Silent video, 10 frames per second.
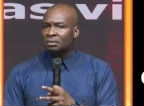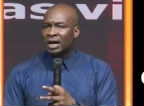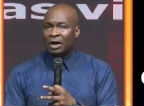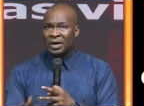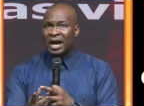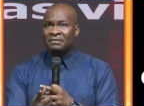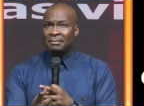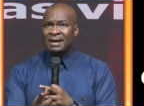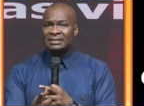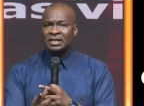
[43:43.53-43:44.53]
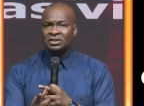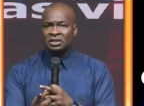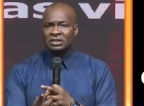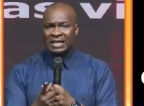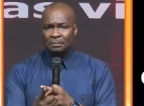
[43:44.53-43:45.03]
Can we have the Message?
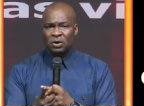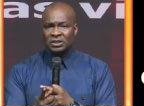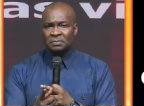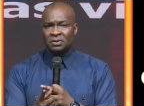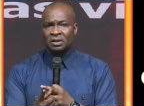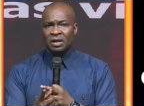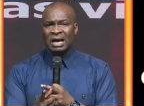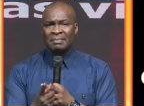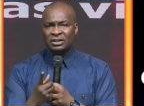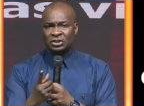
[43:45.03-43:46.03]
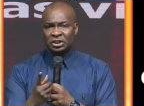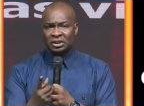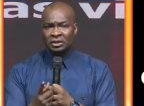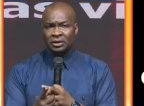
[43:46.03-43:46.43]
Is that possible? M S G.